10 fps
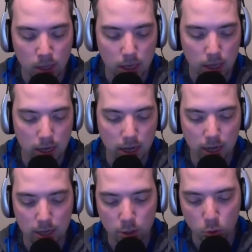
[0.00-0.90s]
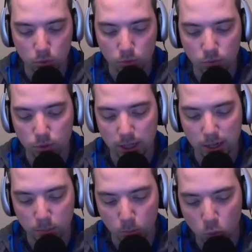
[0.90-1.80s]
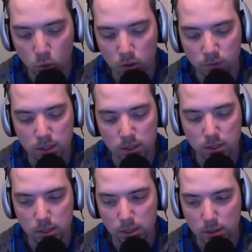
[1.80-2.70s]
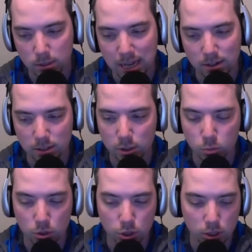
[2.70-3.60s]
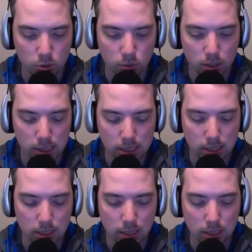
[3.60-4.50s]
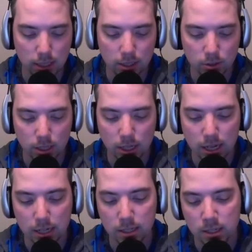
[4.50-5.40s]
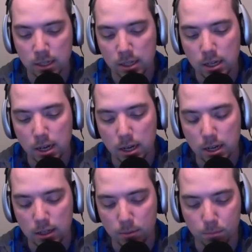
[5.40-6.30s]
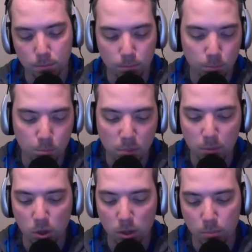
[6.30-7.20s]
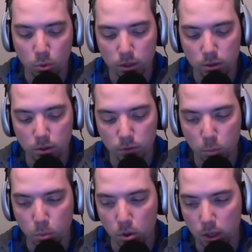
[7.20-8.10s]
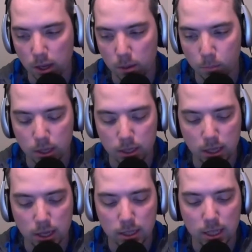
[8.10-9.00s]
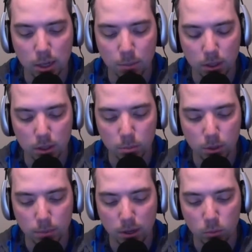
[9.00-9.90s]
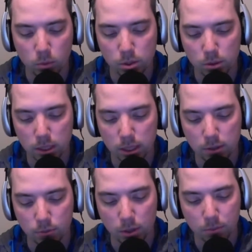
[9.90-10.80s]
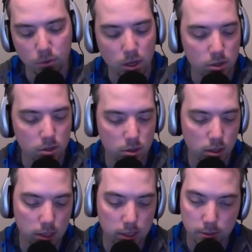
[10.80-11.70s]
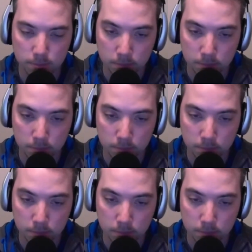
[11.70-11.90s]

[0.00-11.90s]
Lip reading: I know we'll figure out more of this as this comes out, as this was just released later tonight, midway point through the football game. But tell me a little bit about what you think the ramifications are of this.